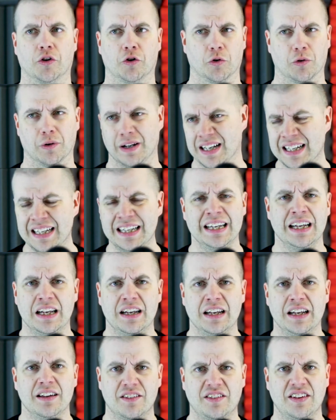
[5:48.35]
her
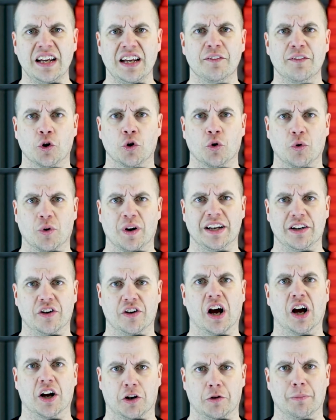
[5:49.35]
and see if there are any
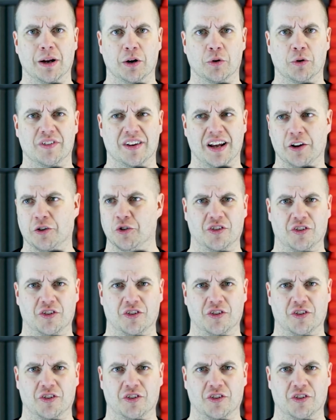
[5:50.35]
documentaries out there,